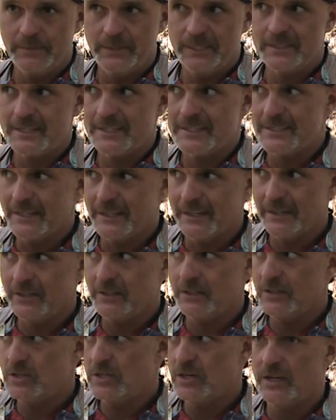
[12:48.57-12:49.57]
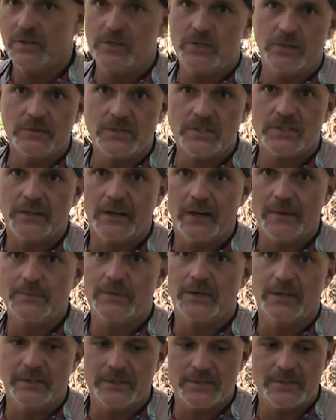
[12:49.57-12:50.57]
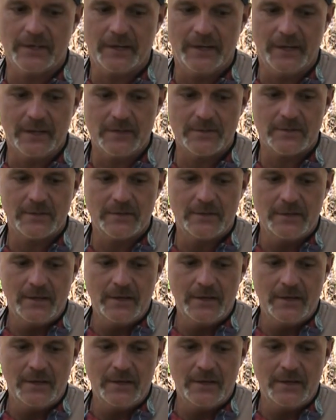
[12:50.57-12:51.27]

because it's not going to change. You've stopped all the science.